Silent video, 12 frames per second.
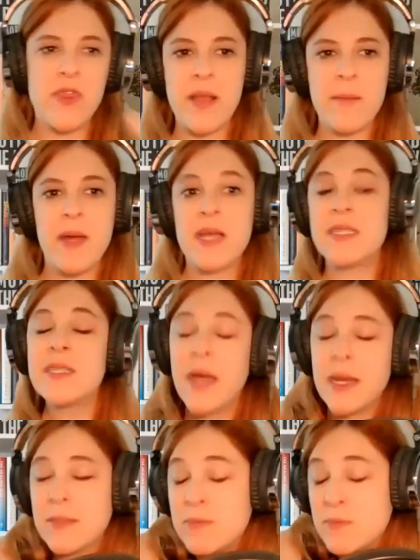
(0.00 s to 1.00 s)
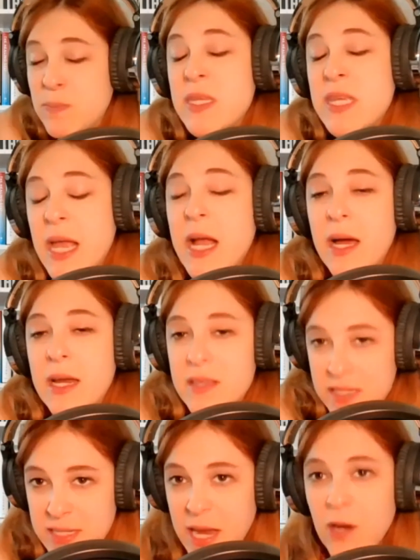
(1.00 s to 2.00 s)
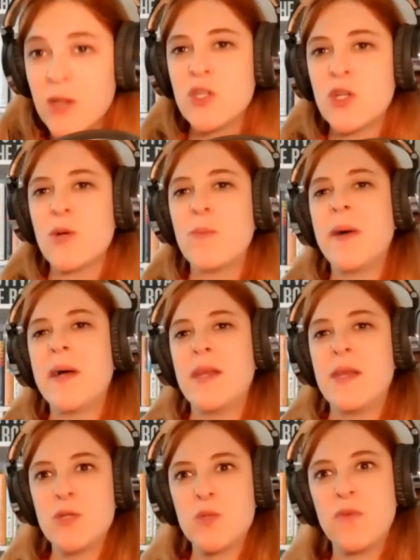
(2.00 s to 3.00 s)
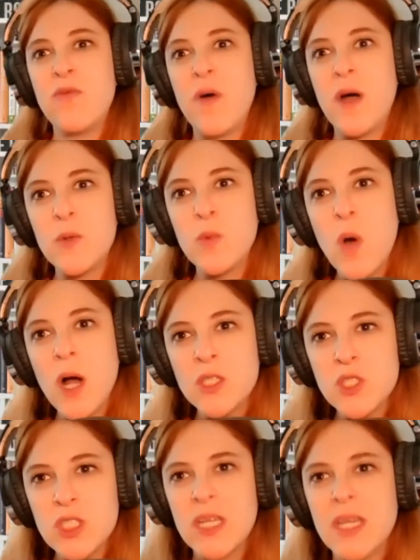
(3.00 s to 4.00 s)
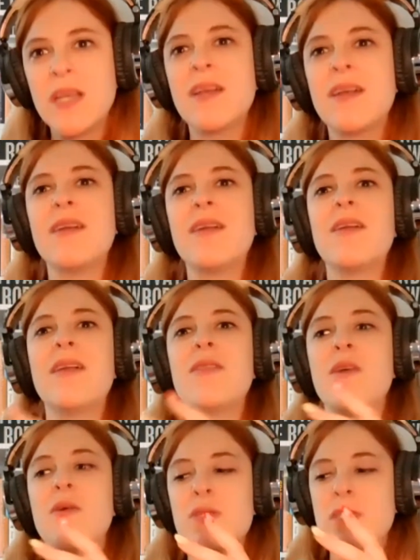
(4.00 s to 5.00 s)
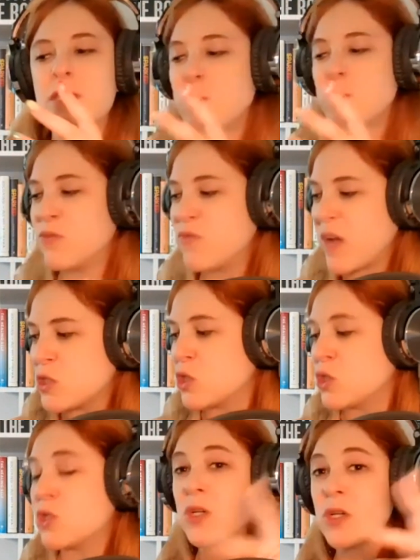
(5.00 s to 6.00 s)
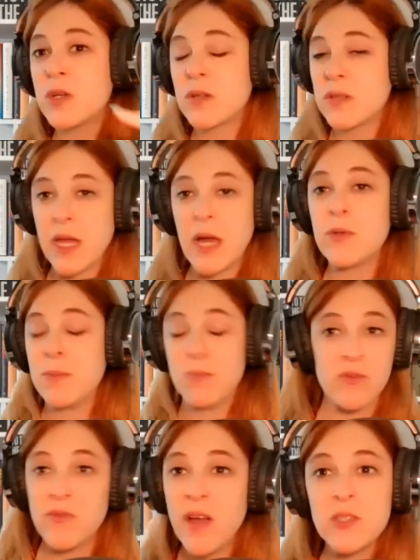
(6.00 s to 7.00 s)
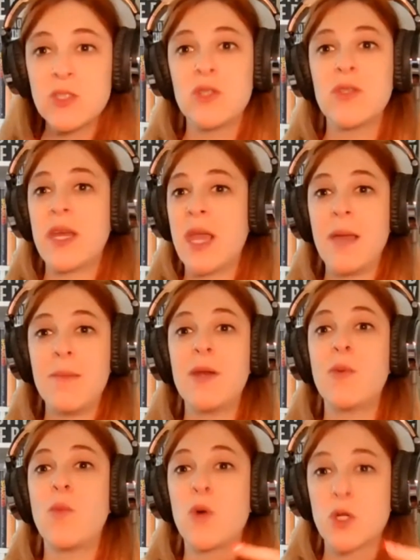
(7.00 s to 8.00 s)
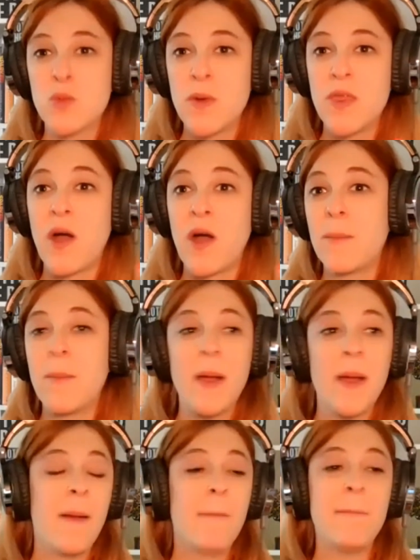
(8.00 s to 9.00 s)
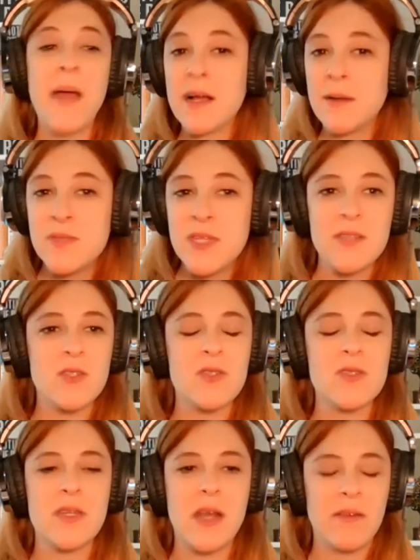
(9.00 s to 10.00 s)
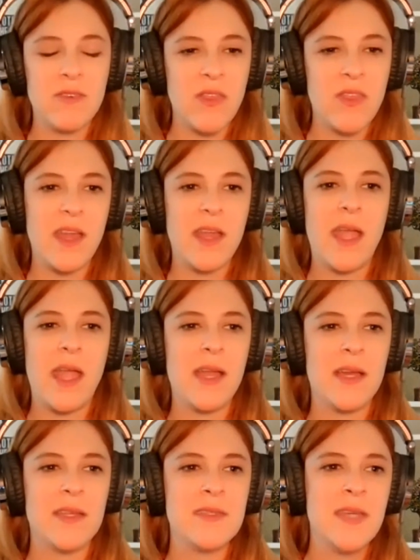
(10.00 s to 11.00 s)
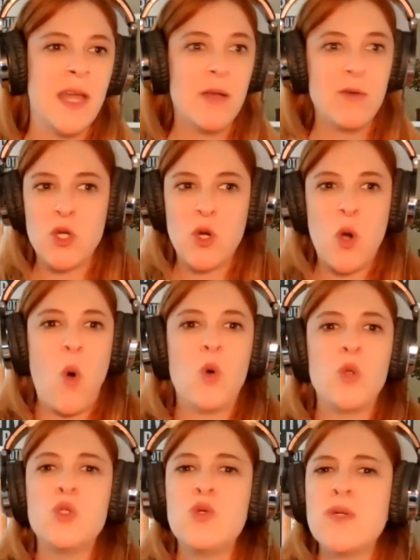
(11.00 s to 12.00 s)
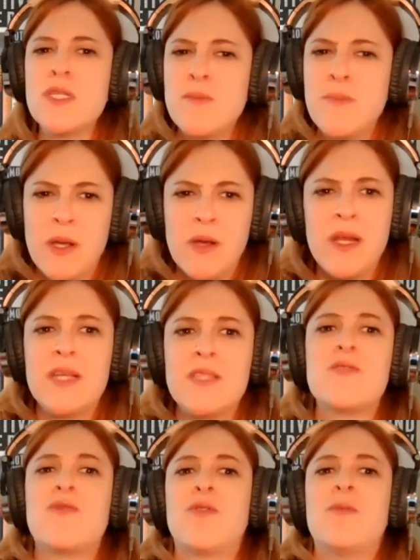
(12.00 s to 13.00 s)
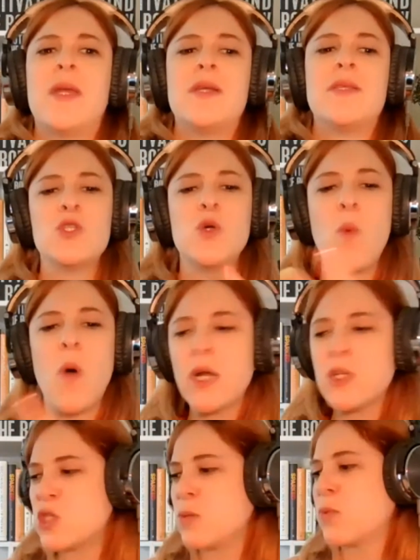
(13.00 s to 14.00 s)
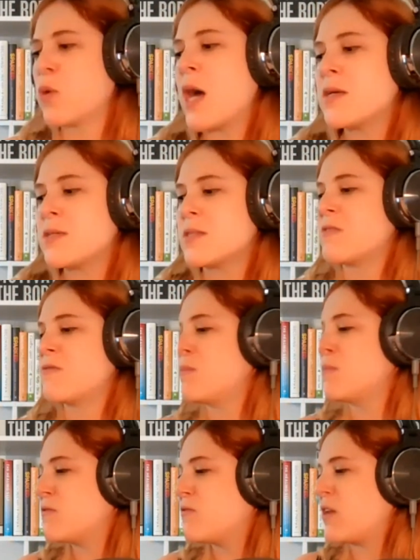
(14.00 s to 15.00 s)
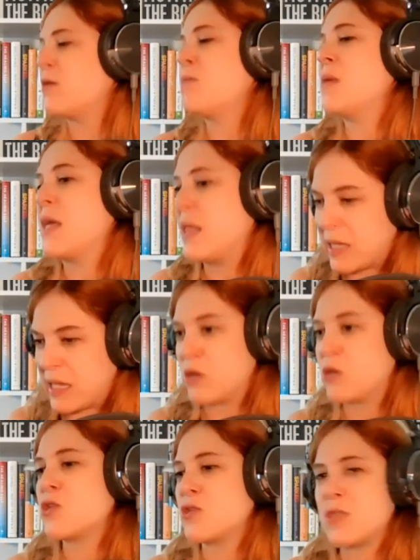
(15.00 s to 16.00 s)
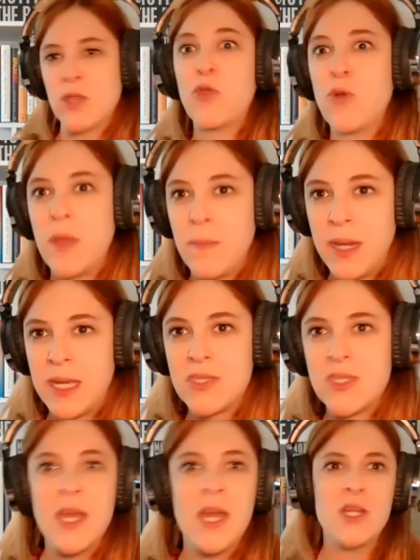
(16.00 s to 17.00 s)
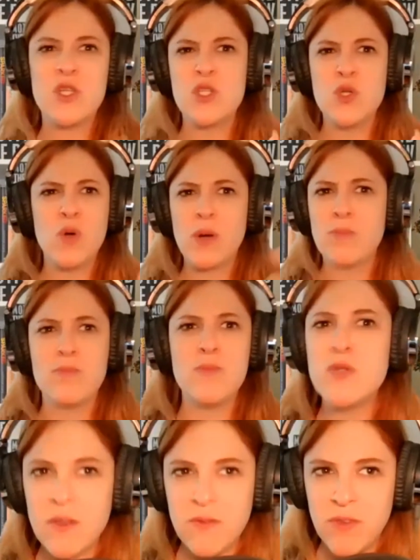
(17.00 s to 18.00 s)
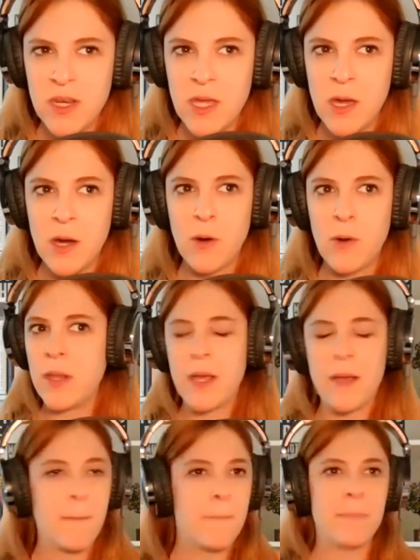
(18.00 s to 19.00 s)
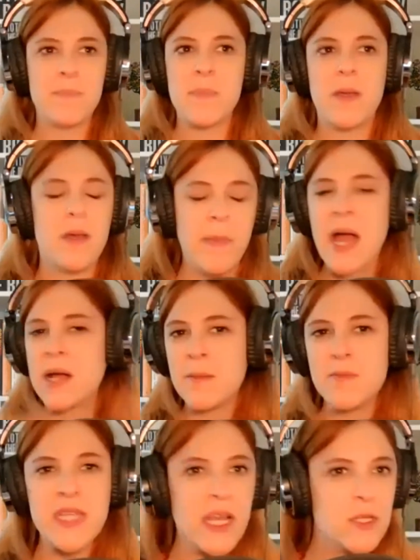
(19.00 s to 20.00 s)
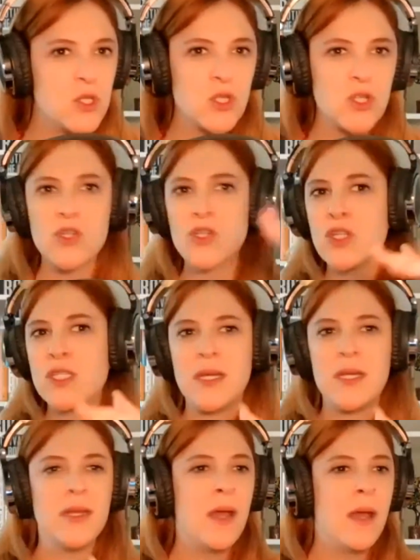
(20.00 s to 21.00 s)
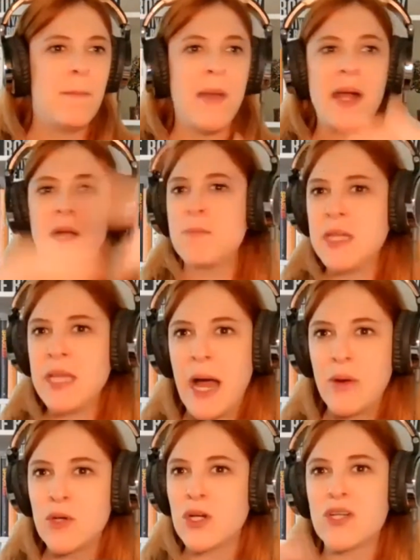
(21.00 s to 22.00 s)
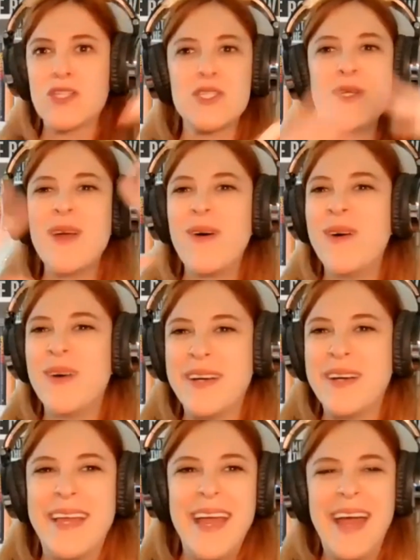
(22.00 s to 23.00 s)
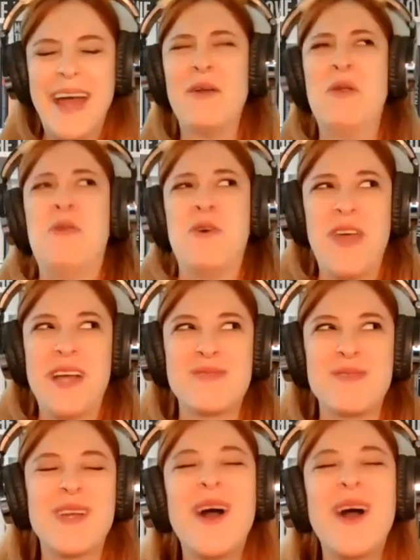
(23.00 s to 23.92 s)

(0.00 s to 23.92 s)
thing, but I still had to take on this character, but it was fun watching there was this clowning professional that came in and worked with our backup dancers and everything, and it was a whole new experience for me to watch the process of them developing characters in 30 minutes to do our music video, like, backup dancers and backup clowners, you know? I don't know if that's what they're